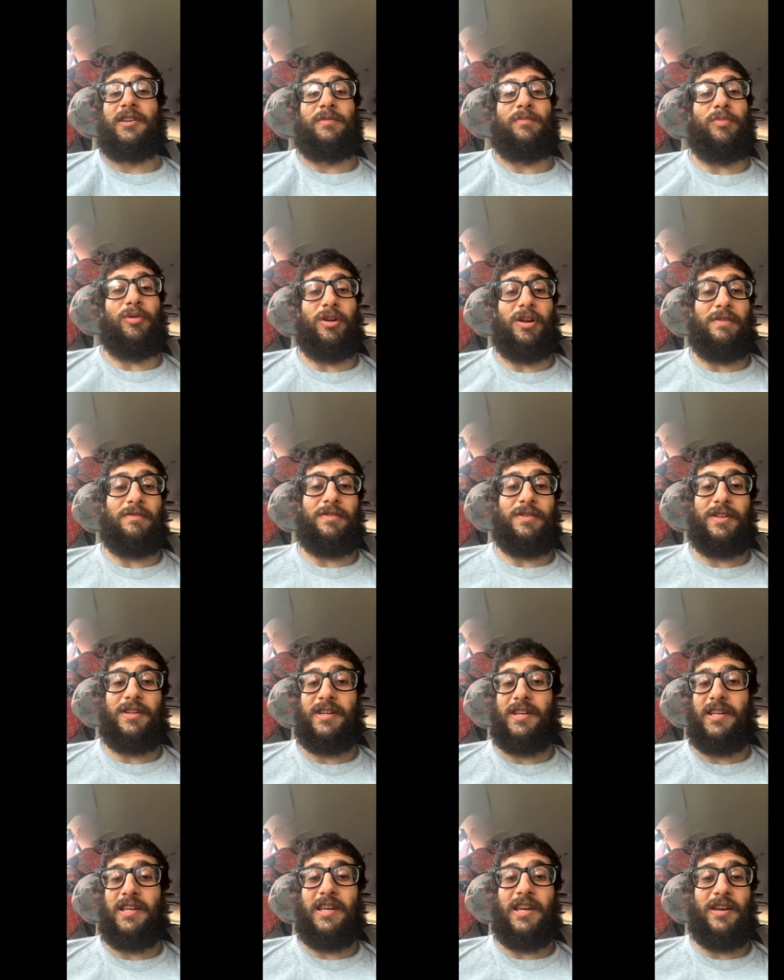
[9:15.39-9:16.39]
put
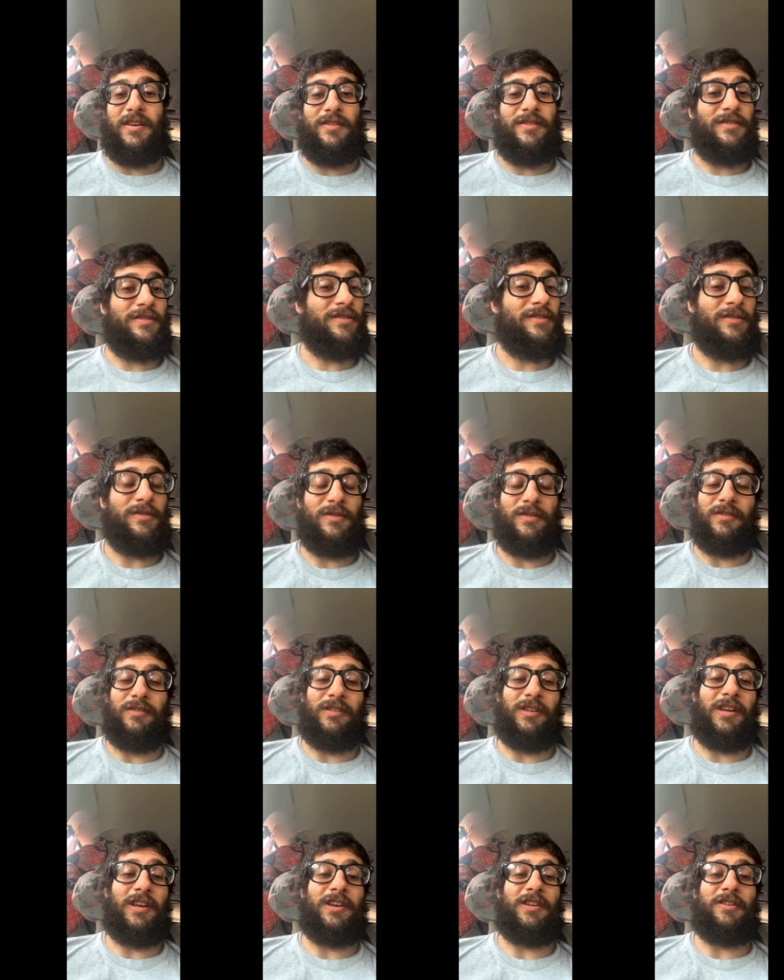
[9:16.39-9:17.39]
everything together,
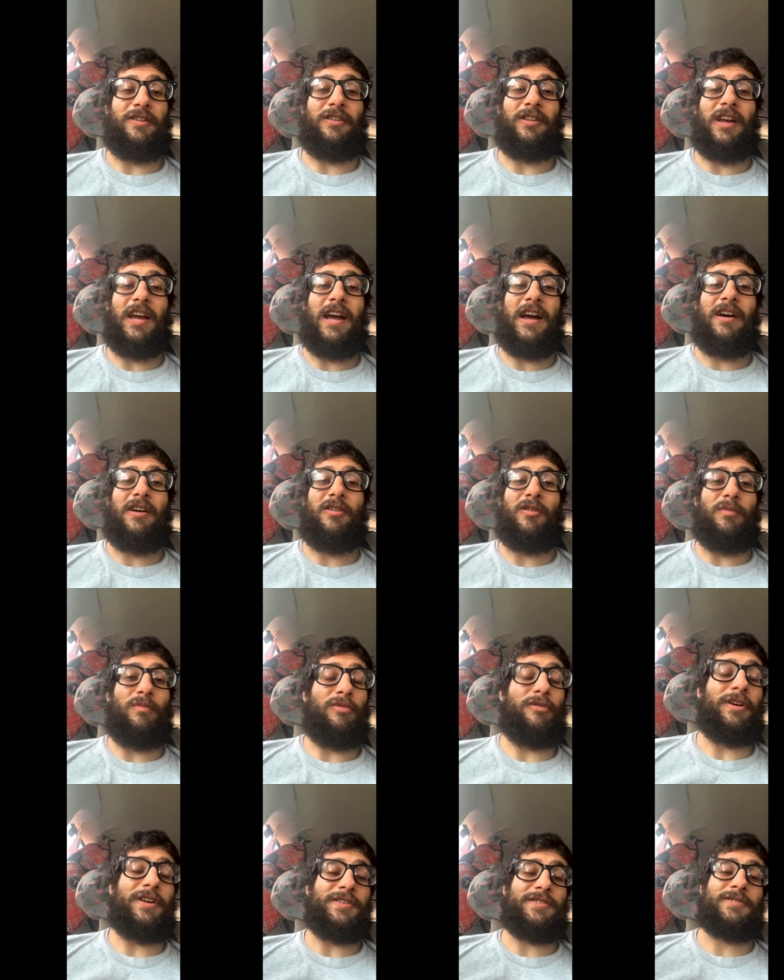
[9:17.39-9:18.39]
lay it all out,
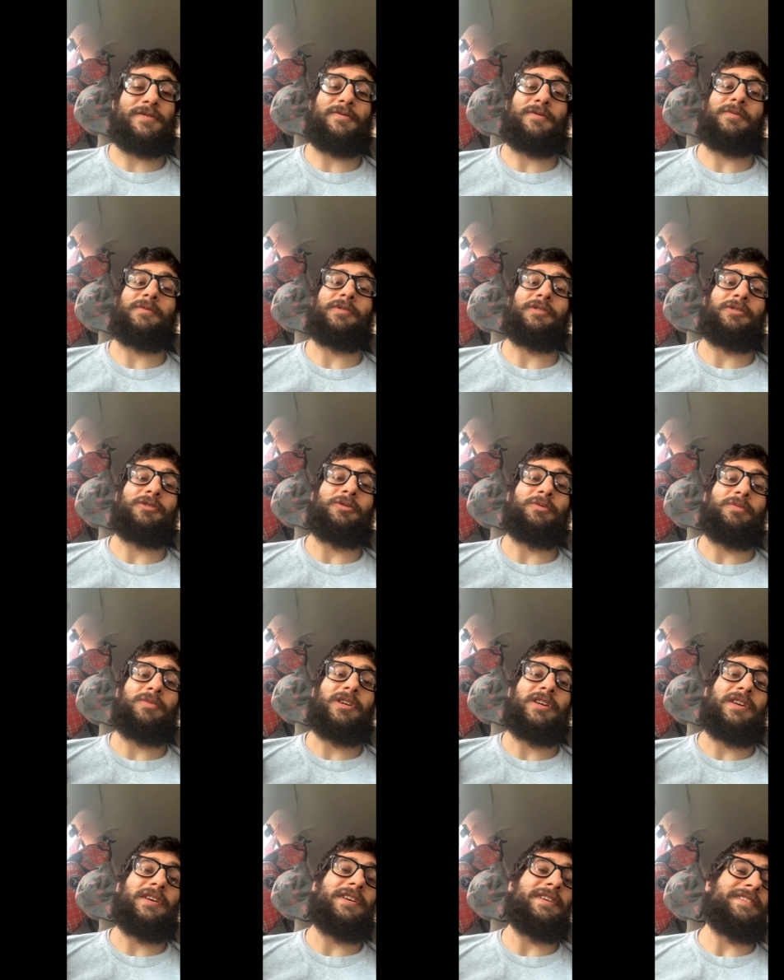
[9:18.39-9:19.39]
brainstorm a little
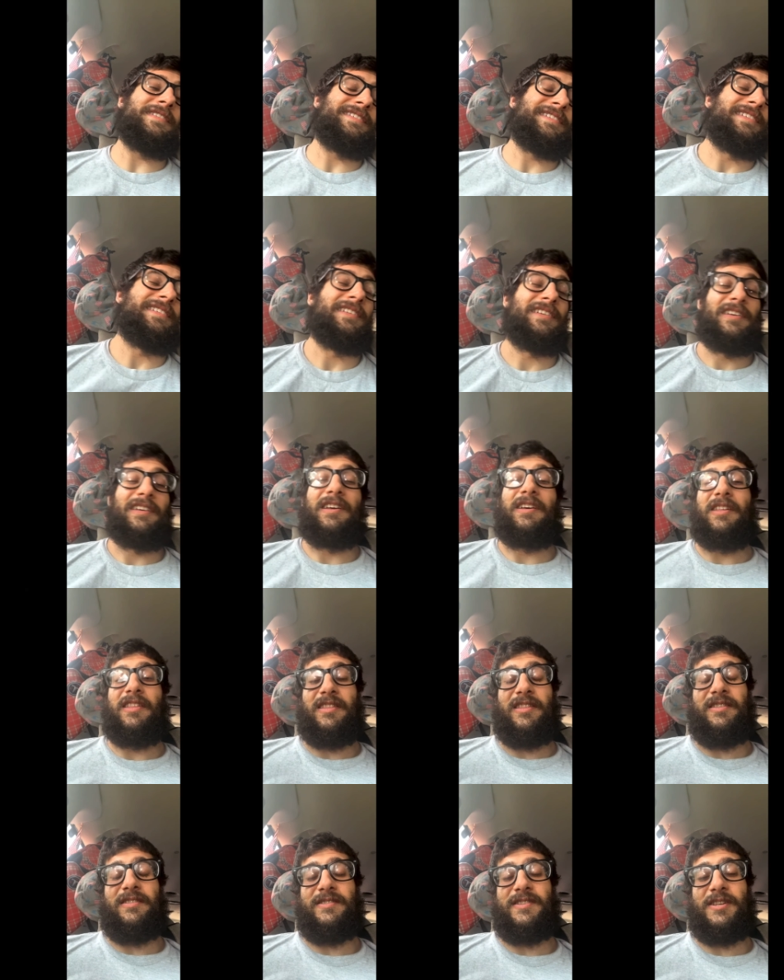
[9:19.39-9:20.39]
bit,
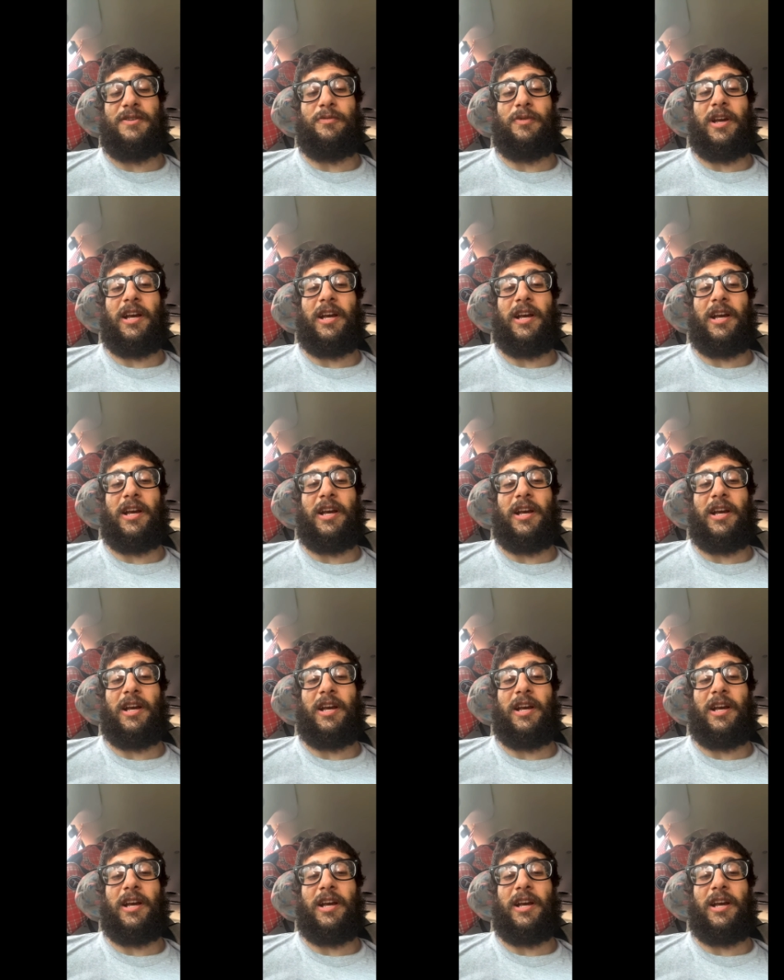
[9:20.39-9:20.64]
see what I